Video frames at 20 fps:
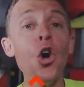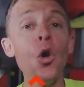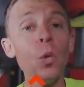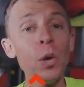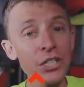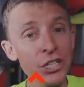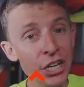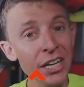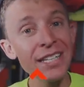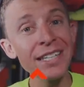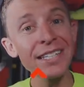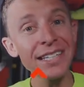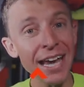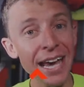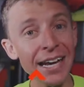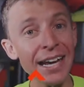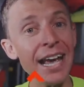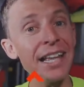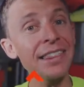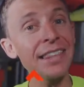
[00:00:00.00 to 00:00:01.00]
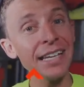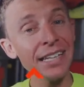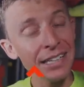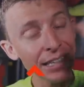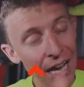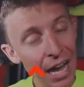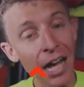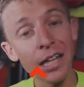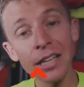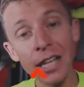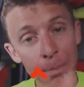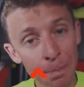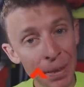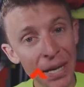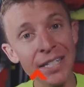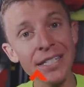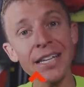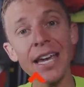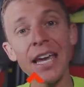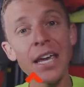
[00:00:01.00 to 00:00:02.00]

which he set at the Olympics